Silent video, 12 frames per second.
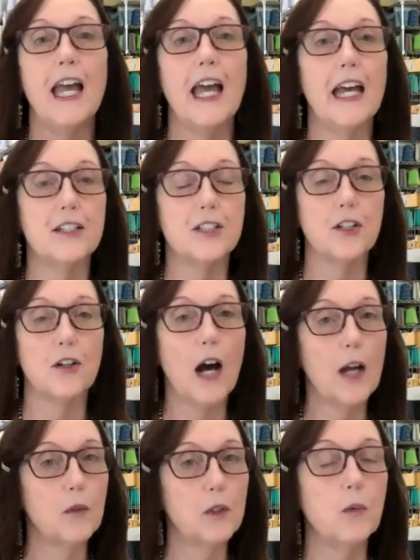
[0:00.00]
And so
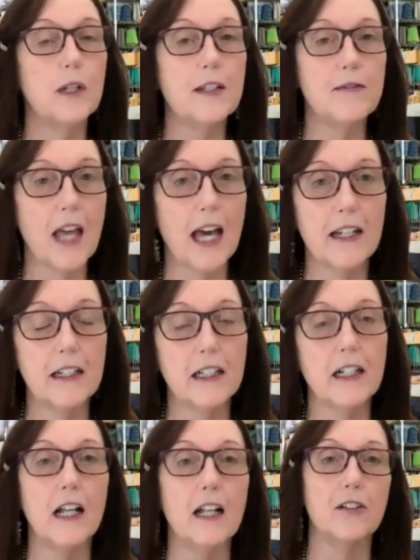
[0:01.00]
I would weave that in a
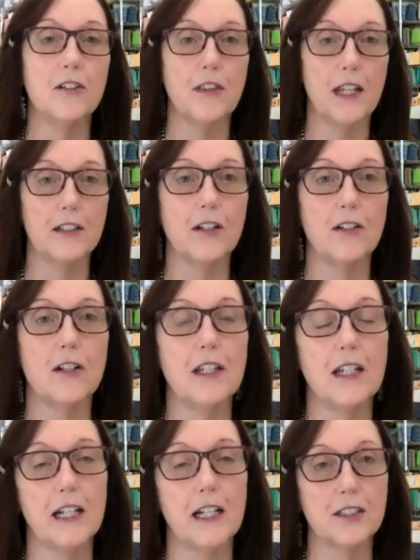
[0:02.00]
color, then go to the
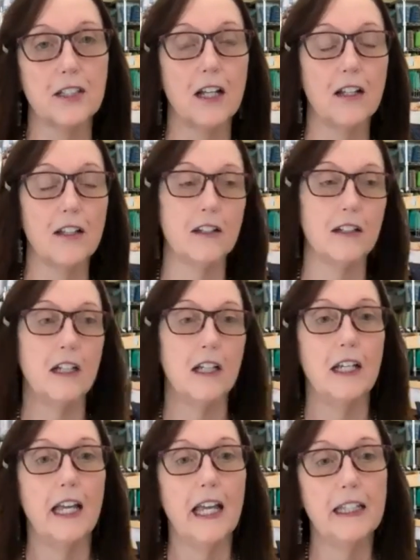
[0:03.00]
next color.
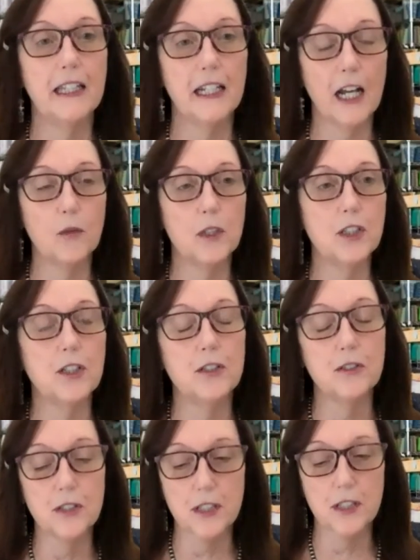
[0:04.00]
And then I would
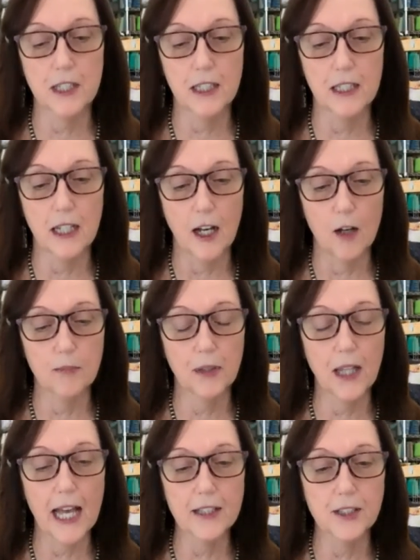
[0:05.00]
use the uh,
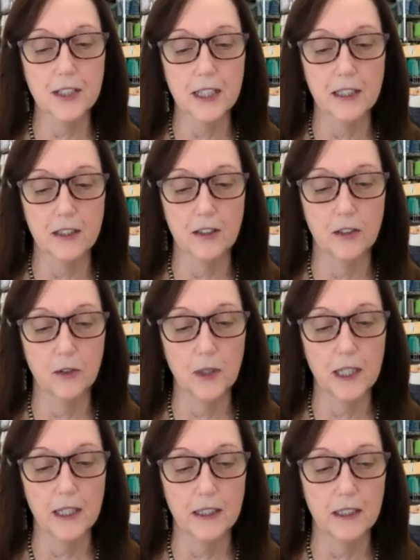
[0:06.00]
plastic
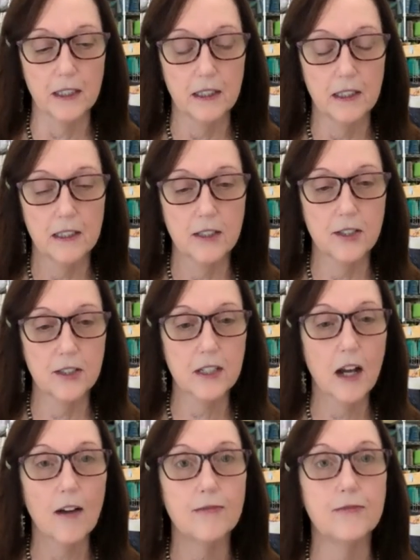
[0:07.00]
grid
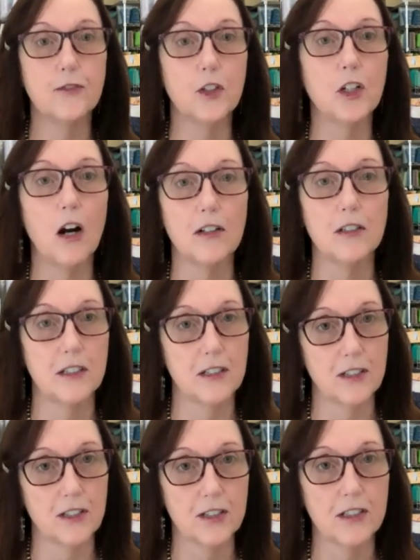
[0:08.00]
stuff for
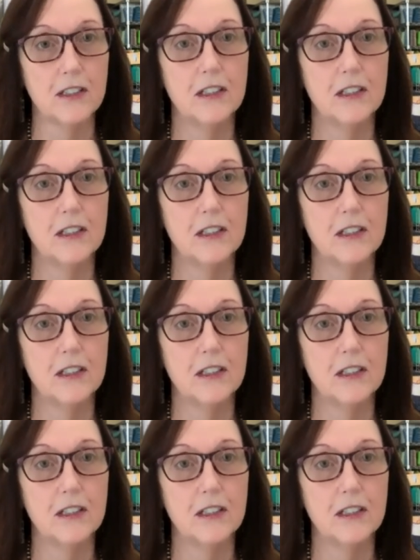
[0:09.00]
gardens.